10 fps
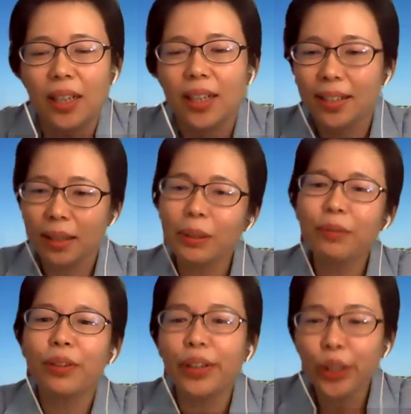it's something
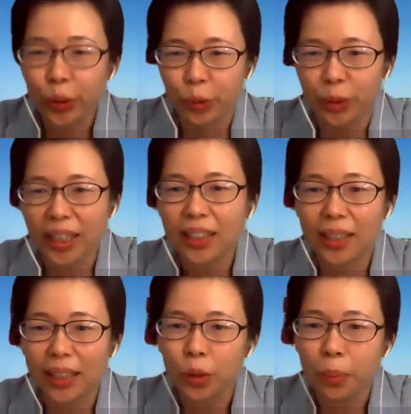very unique
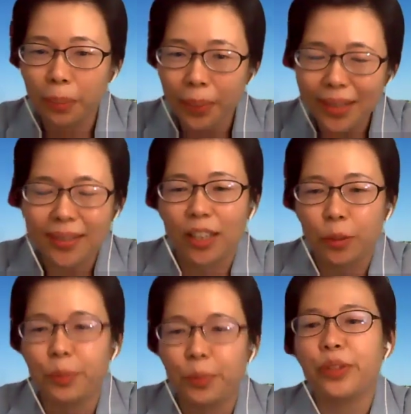that you must
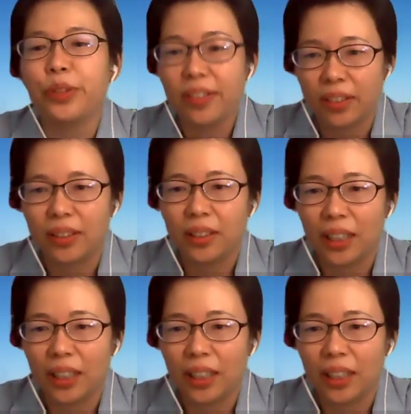experience in it